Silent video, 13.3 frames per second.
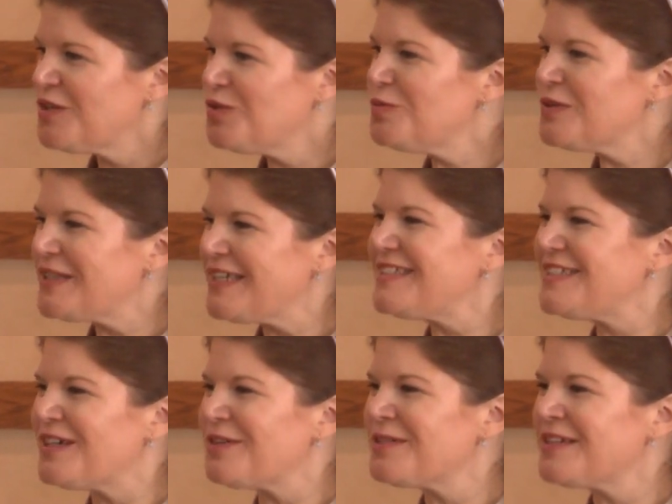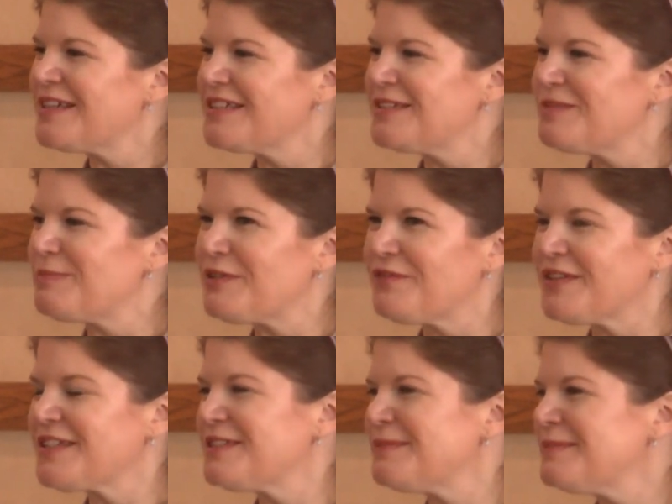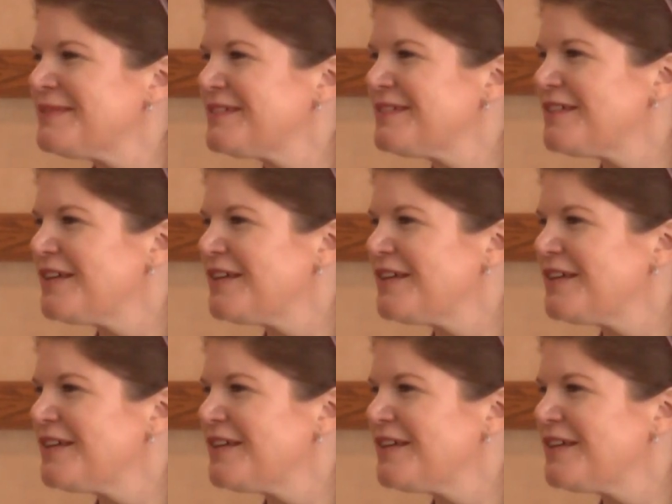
you will lay down and be a victim.